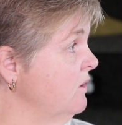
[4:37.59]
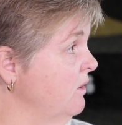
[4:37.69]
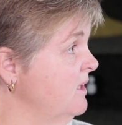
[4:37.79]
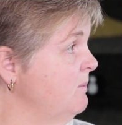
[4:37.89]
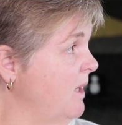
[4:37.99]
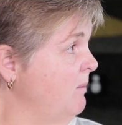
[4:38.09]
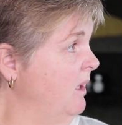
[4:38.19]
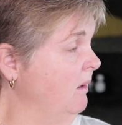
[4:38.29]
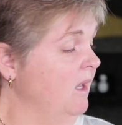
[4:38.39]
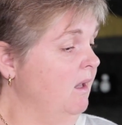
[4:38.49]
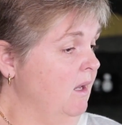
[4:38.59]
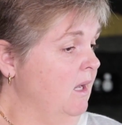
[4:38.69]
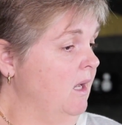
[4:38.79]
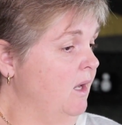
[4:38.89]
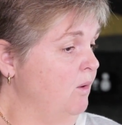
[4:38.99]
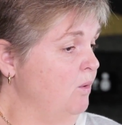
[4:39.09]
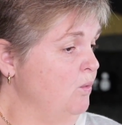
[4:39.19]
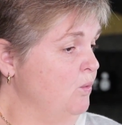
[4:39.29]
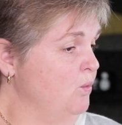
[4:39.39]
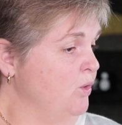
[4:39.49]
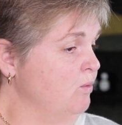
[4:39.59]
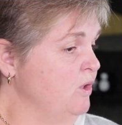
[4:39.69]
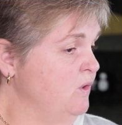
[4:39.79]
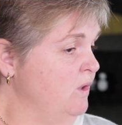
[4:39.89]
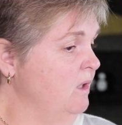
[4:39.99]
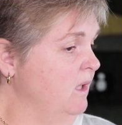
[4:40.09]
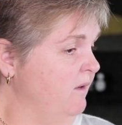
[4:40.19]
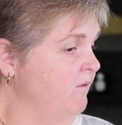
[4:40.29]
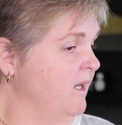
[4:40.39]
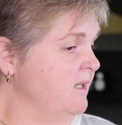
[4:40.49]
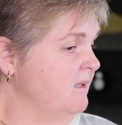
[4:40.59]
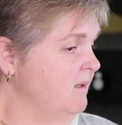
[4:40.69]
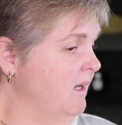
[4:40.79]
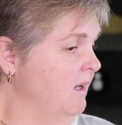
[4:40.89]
So this baby would almost certainly face